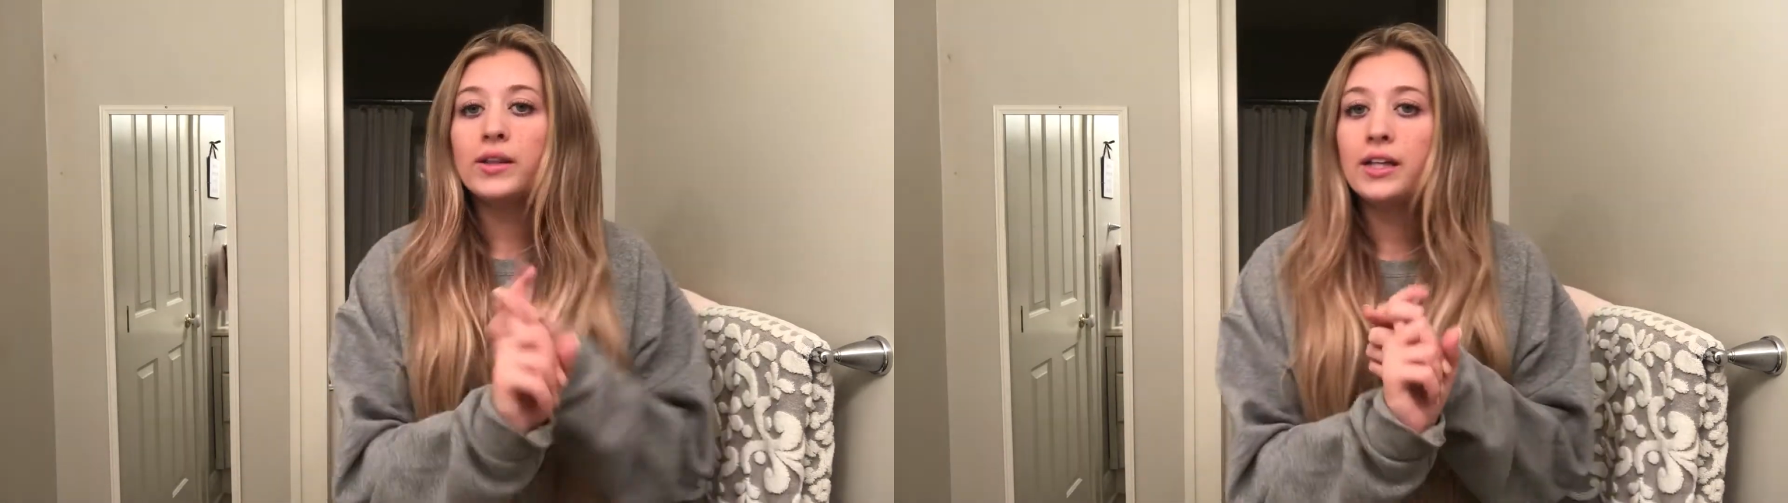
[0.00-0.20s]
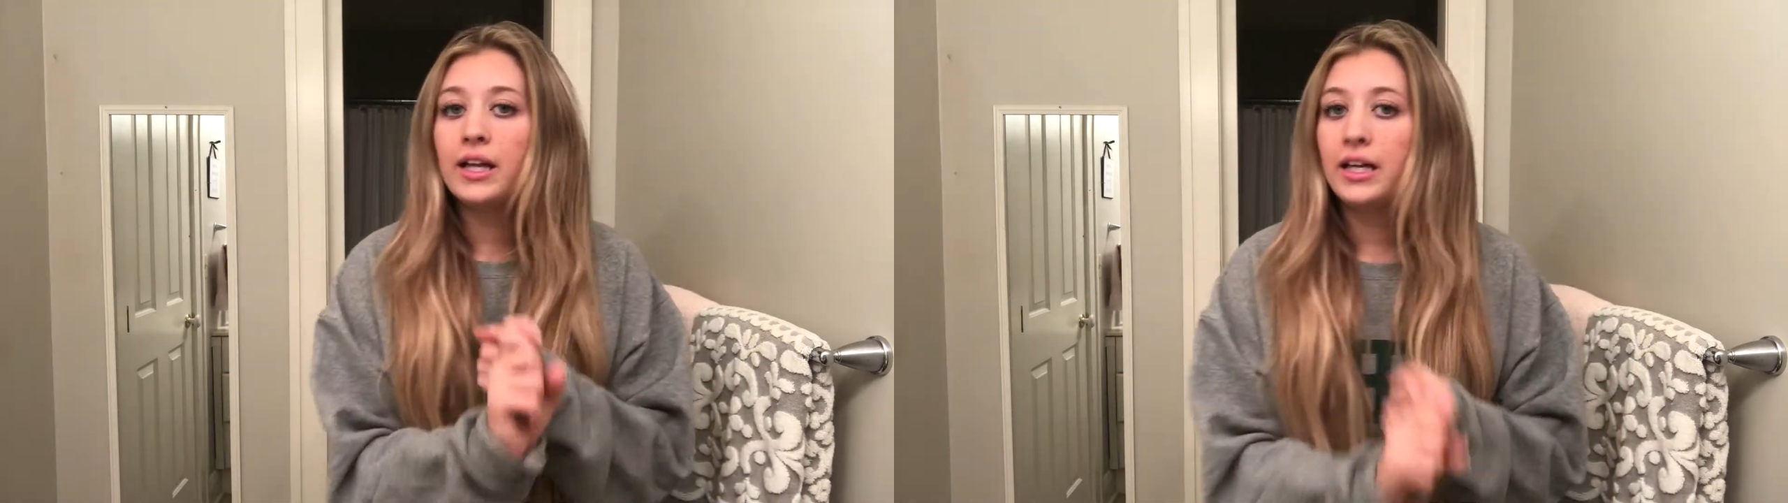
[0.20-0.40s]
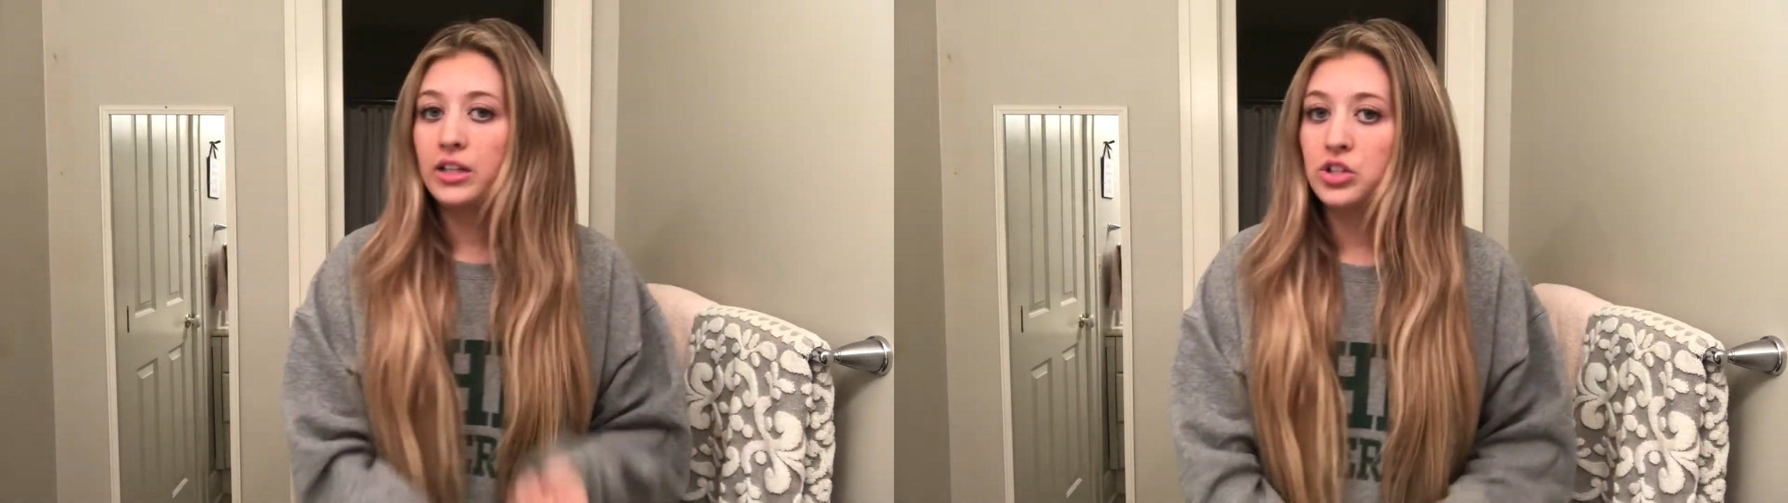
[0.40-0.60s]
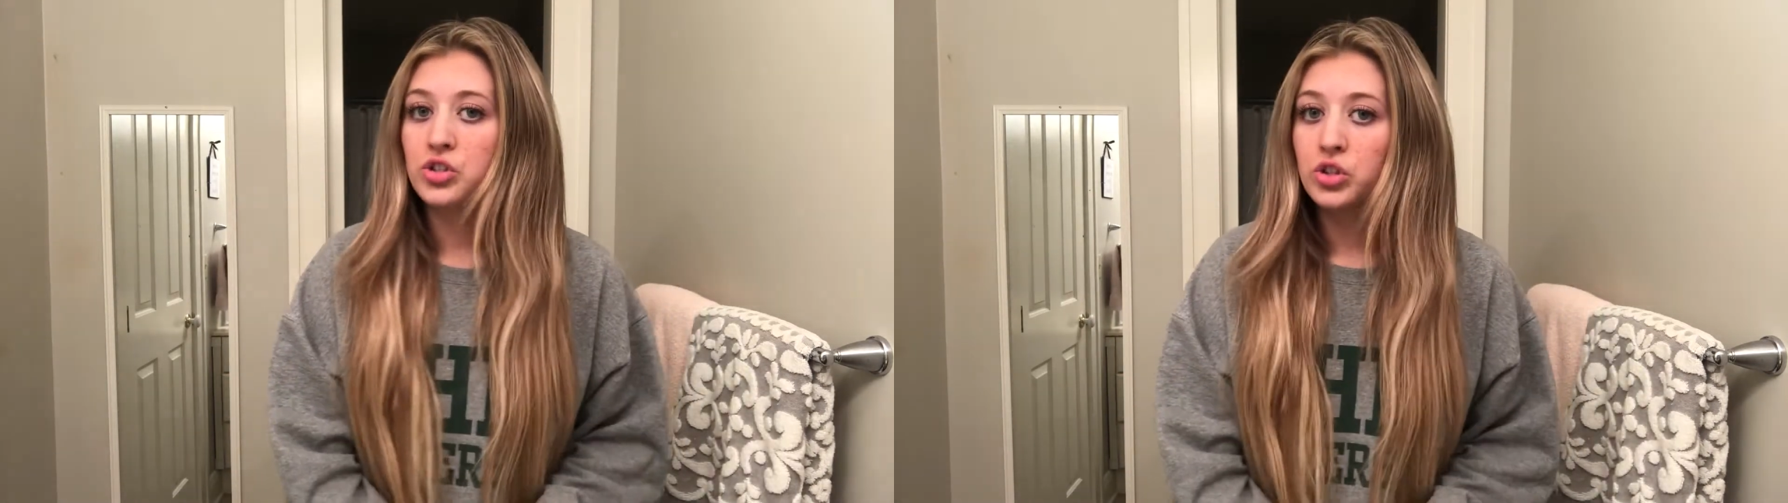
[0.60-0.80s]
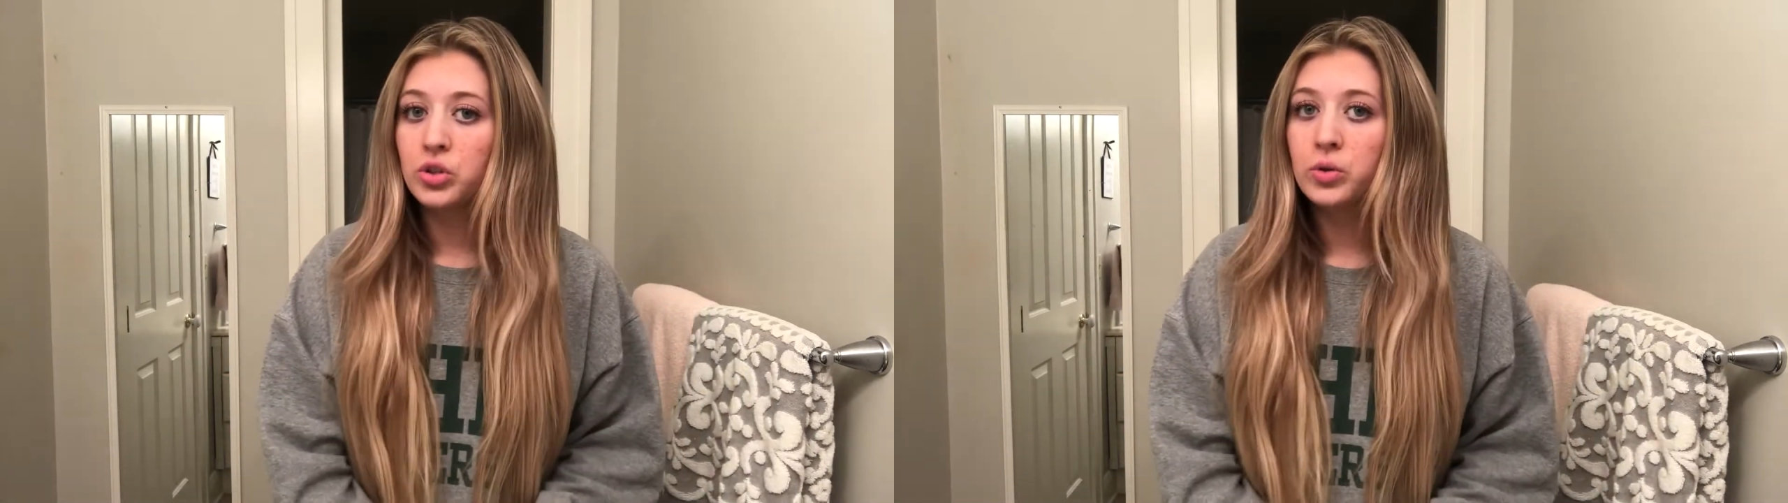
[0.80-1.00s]
thing I like to
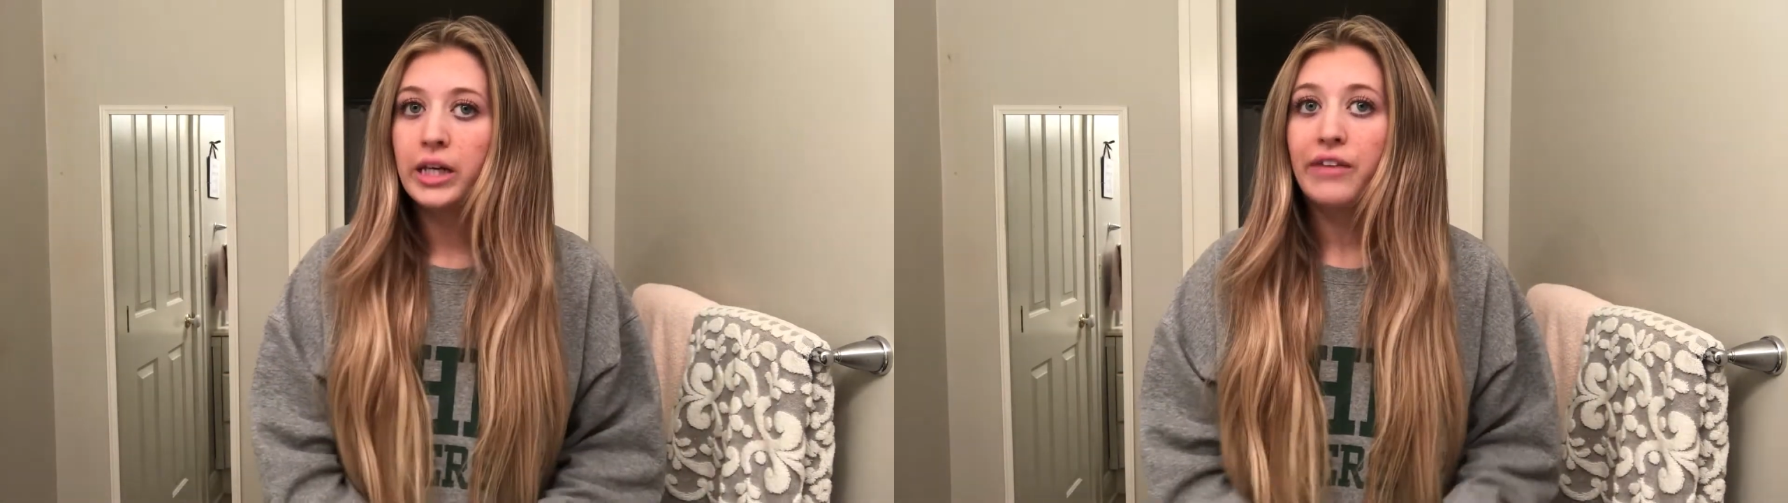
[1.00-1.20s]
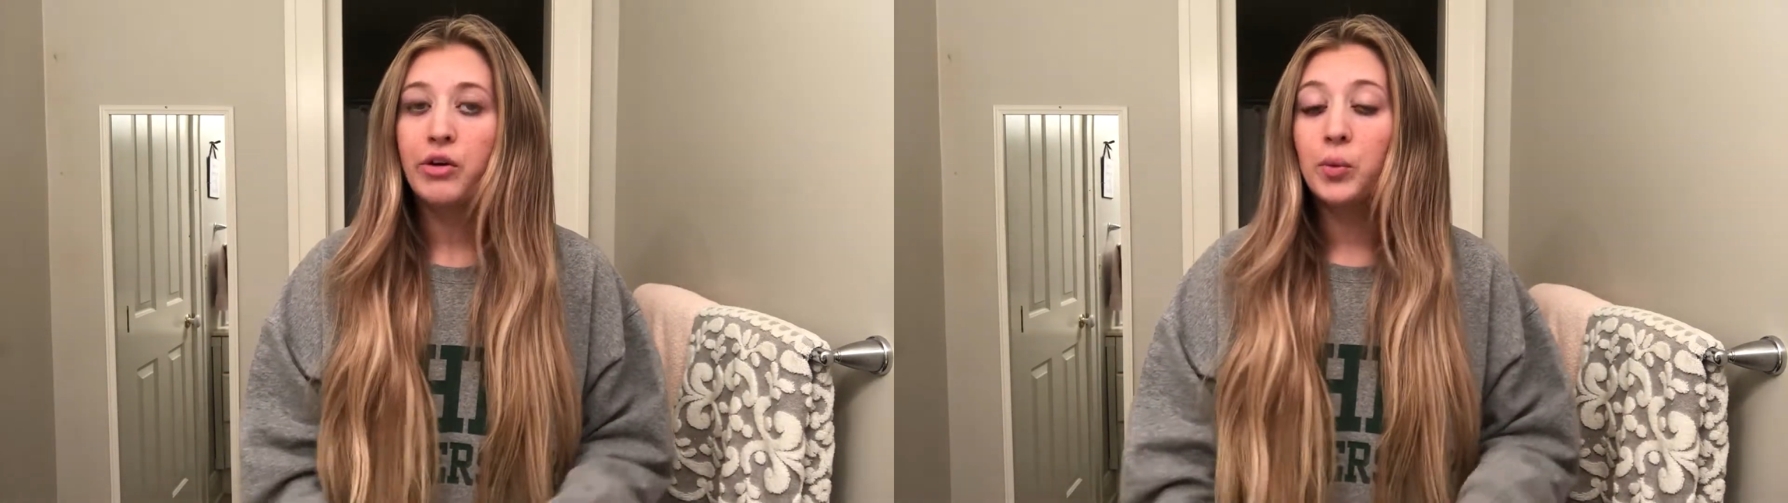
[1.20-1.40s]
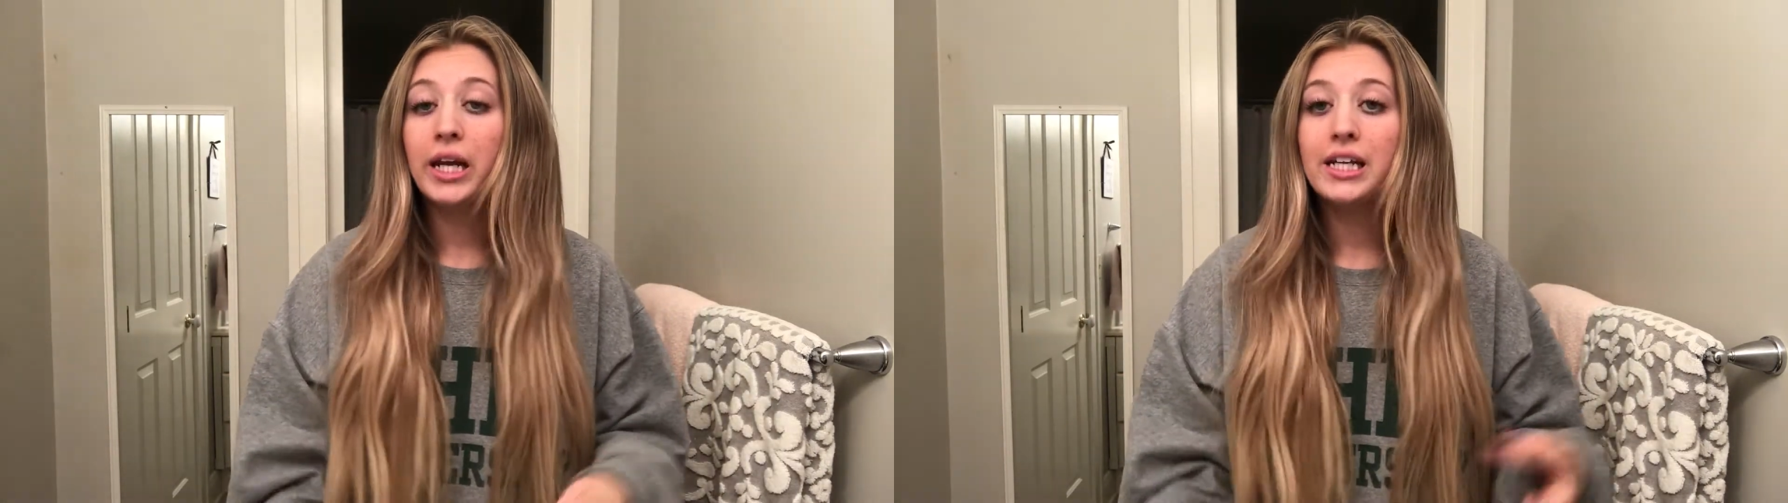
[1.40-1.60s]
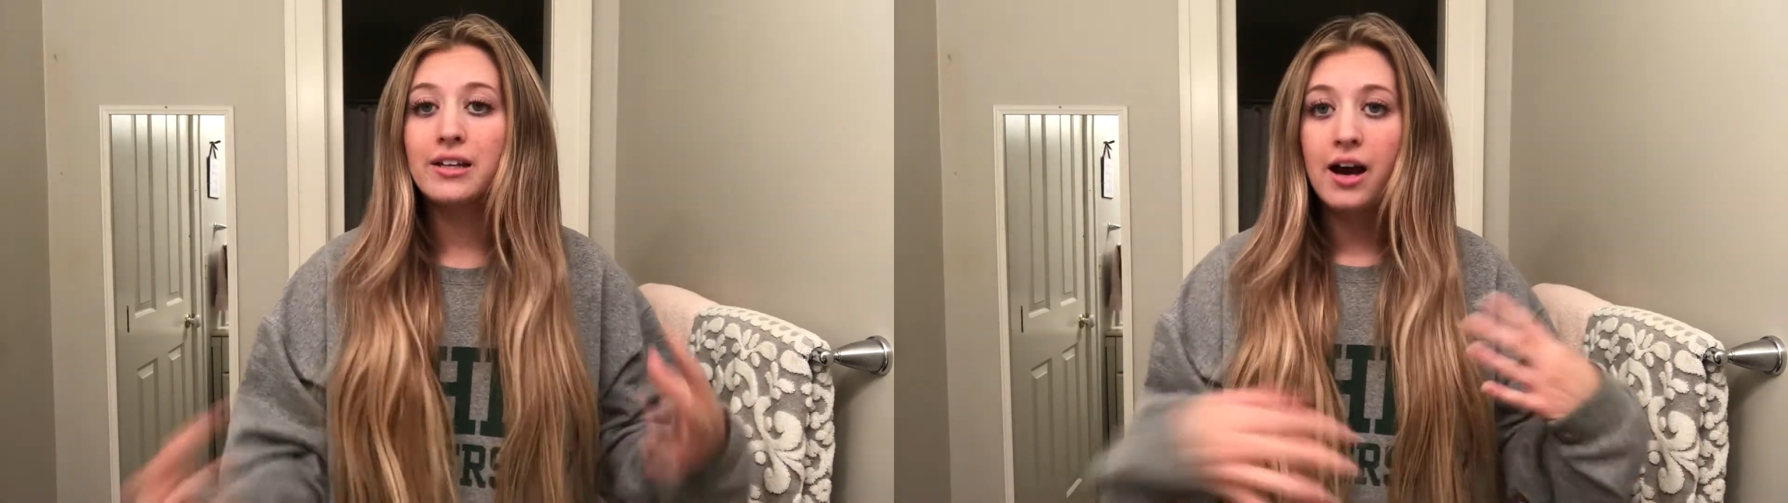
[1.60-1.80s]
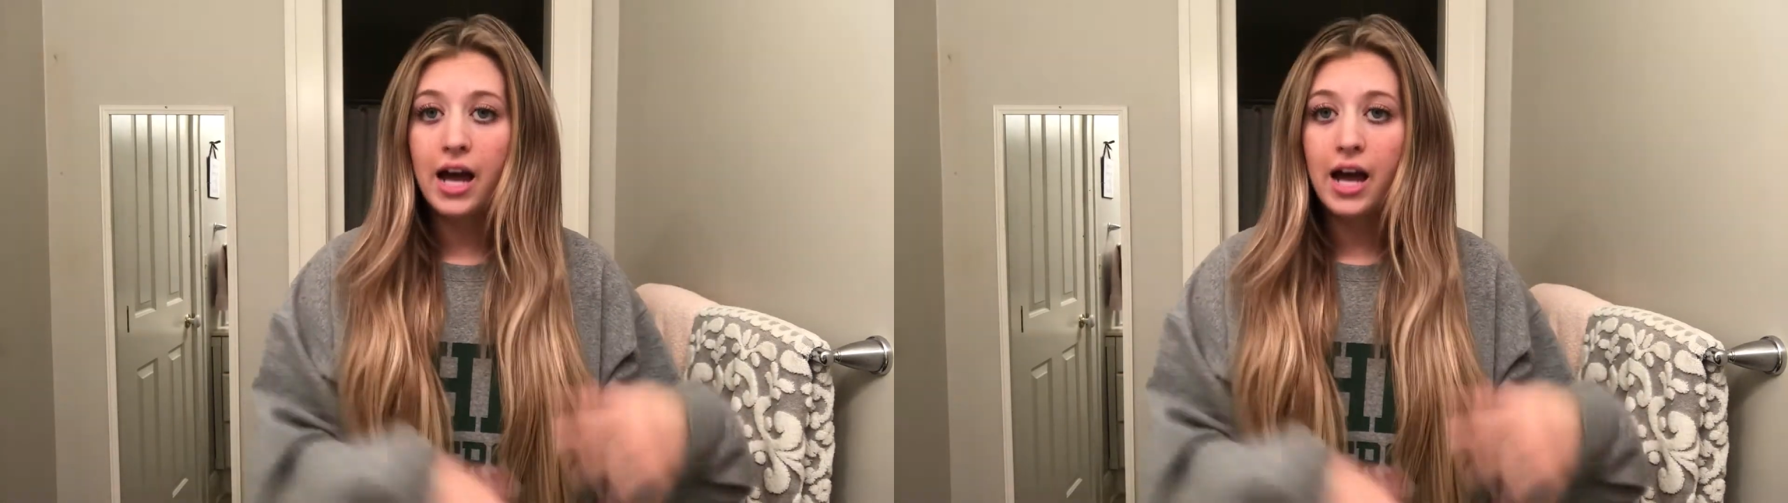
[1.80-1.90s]
do even when I did not